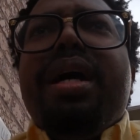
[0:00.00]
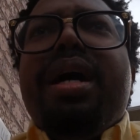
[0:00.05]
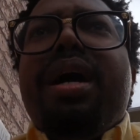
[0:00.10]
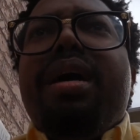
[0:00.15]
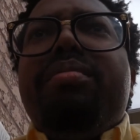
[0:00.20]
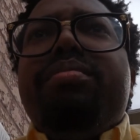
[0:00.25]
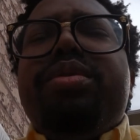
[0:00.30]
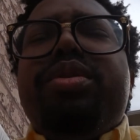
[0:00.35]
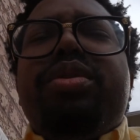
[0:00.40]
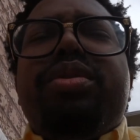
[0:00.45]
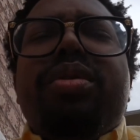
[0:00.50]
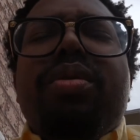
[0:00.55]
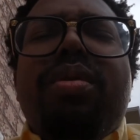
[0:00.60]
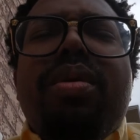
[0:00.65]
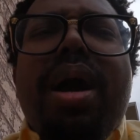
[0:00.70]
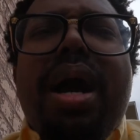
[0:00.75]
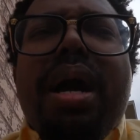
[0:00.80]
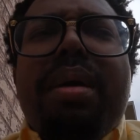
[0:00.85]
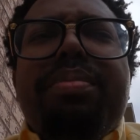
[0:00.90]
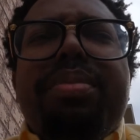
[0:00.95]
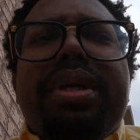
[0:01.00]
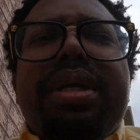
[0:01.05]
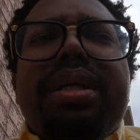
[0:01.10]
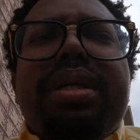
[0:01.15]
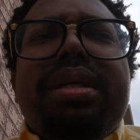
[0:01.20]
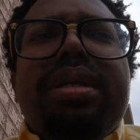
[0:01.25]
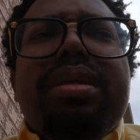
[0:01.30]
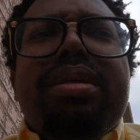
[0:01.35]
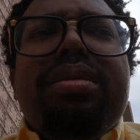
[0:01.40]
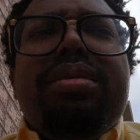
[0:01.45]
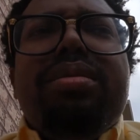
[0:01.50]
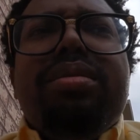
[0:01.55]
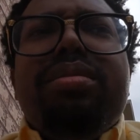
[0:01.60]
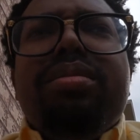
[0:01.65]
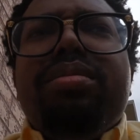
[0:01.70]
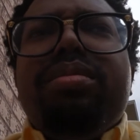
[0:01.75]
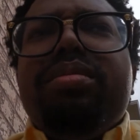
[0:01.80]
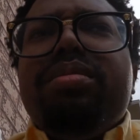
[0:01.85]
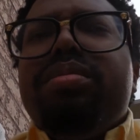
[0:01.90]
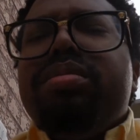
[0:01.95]
I'm so happy
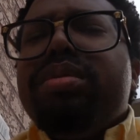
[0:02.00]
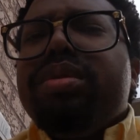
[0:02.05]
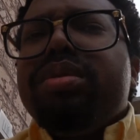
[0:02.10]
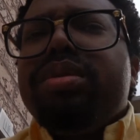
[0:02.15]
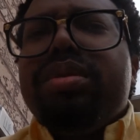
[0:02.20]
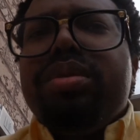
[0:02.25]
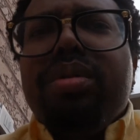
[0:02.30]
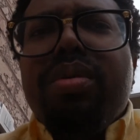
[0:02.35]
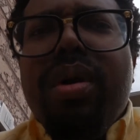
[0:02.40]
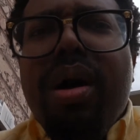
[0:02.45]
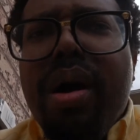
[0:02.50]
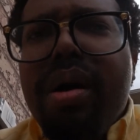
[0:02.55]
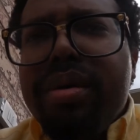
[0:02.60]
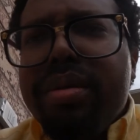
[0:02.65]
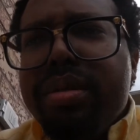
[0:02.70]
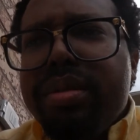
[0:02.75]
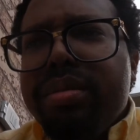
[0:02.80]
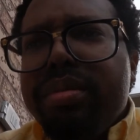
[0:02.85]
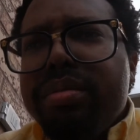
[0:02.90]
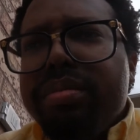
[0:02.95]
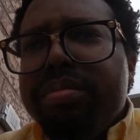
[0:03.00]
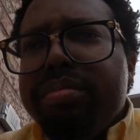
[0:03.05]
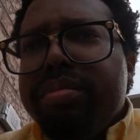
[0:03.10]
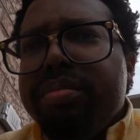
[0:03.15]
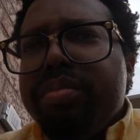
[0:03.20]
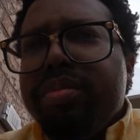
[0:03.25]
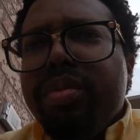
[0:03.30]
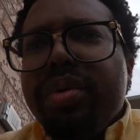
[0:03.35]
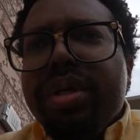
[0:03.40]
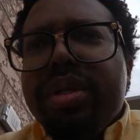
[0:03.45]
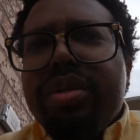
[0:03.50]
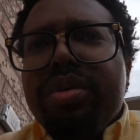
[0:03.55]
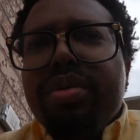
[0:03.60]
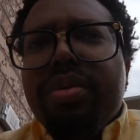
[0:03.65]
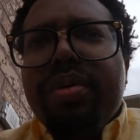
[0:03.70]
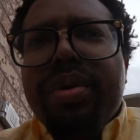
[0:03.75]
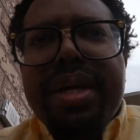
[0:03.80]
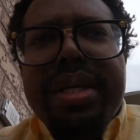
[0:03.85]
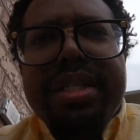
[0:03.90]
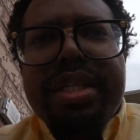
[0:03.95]
you were so awesome with your
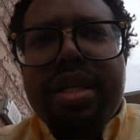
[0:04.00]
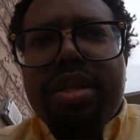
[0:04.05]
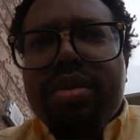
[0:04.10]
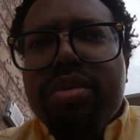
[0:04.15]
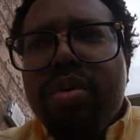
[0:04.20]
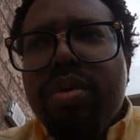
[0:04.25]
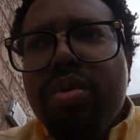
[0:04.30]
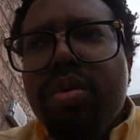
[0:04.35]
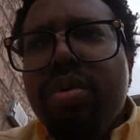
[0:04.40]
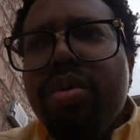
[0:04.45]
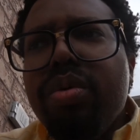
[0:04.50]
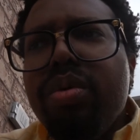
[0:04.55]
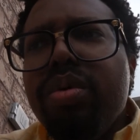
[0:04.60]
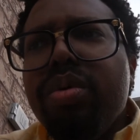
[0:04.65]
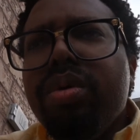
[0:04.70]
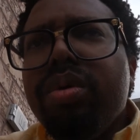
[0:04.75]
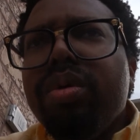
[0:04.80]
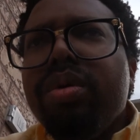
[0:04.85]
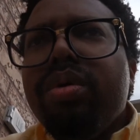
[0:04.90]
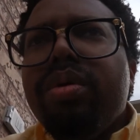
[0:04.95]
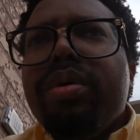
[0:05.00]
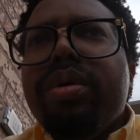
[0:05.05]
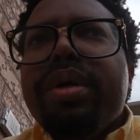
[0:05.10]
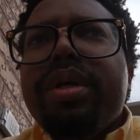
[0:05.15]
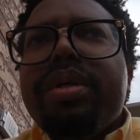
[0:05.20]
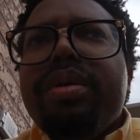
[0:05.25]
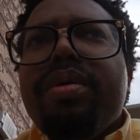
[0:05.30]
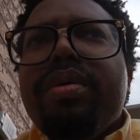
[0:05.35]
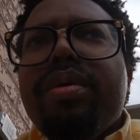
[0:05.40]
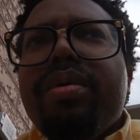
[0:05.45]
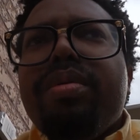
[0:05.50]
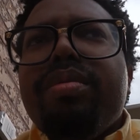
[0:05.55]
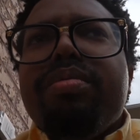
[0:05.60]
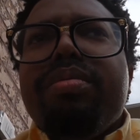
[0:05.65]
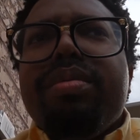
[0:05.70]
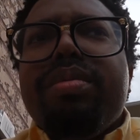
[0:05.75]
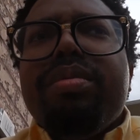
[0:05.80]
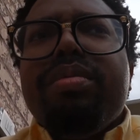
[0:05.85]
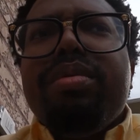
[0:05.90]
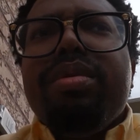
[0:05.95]
grades at school, or,
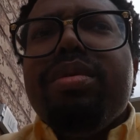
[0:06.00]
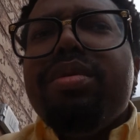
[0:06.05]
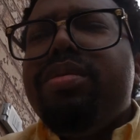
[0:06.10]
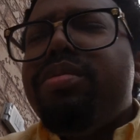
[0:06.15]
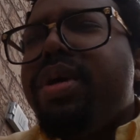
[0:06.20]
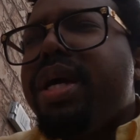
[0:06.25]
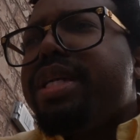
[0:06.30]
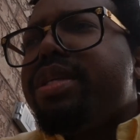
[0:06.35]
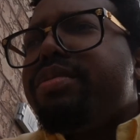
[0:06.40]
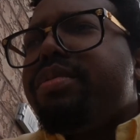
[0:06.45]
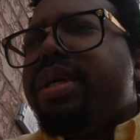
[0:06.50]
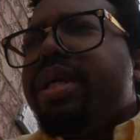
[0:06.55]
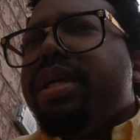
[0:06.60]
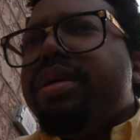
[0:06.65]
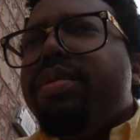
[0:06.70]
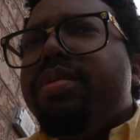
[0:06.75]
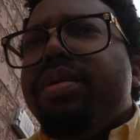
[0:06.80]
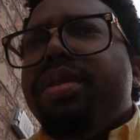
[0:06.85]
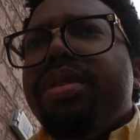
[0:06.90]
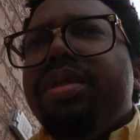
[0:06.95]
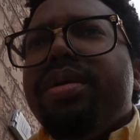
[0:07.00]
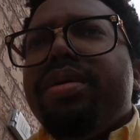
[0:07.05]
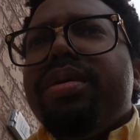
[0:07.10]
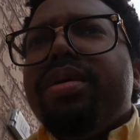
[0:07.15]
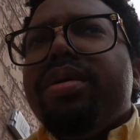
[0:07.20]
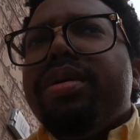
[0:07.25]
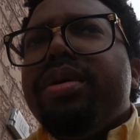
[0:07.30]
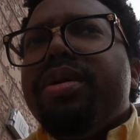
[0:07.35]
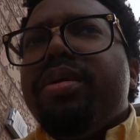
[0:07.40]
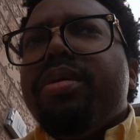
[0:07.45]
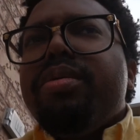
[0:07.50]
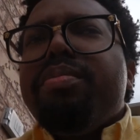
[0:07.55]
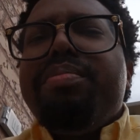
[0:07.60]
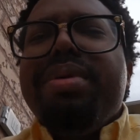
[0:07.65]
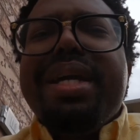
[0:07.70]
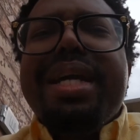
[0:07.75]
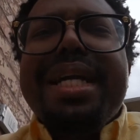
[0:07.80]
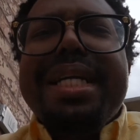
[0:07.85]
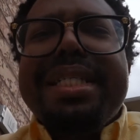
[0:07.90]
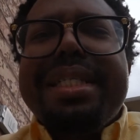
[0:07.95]
you graduated with your
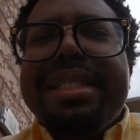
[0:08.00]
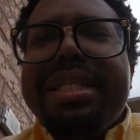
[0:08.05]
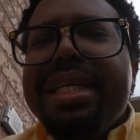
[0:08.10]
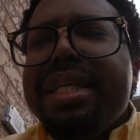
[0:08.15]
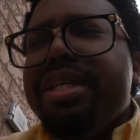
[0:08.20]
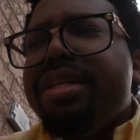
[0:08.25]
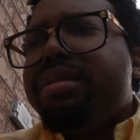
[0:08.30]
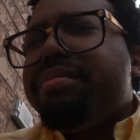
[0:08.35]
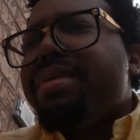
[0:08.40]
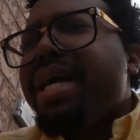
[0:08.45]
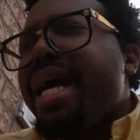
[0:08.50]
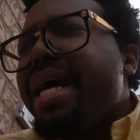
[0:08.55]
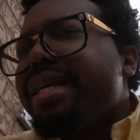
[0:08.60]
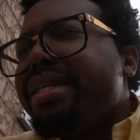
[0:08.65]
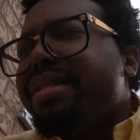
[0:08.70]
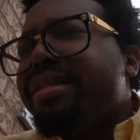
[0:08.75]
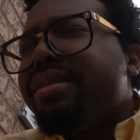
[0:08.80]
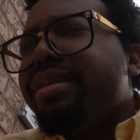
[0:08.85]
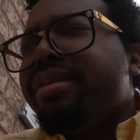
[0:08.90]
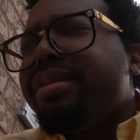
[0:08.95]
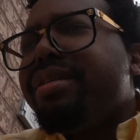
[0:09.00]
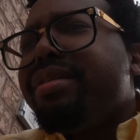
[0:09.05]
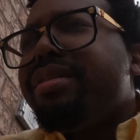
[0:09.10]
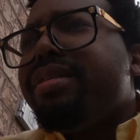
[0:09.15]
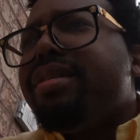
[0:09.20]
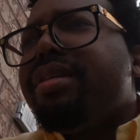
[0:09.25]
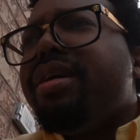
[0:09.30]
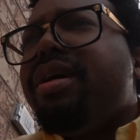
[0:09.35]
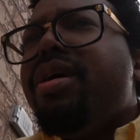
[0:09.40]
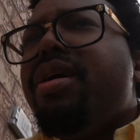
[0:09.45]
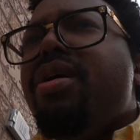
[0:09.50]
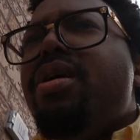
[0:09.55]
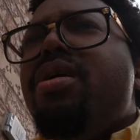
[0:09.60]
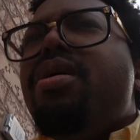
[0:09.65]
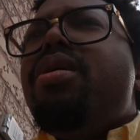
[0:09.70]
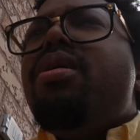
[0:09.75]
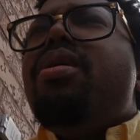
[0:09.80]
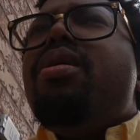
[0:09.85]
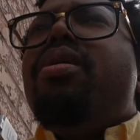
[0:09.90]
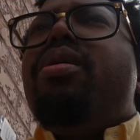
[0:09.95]
PhD, your master's,
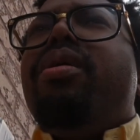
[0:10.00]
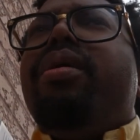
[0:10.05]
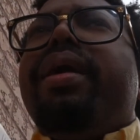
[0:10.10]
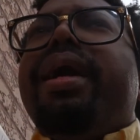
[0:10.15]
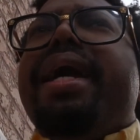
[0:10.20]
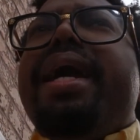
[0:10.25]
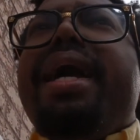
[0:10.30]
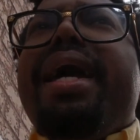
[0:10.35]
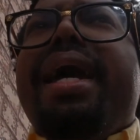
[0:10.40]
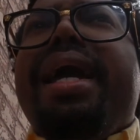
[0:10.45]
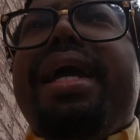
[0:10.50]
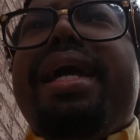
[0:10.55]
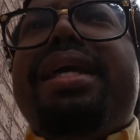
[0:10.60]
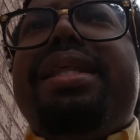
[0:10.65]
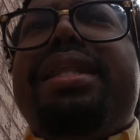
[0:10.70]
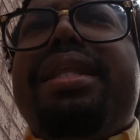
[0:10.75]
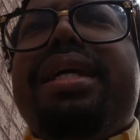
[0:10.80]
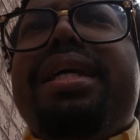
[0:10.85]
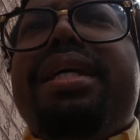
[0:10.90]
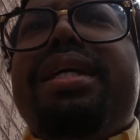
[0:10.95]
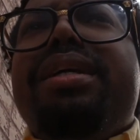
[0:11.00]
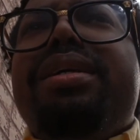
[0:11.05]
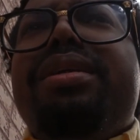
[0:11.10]
or hey, I think,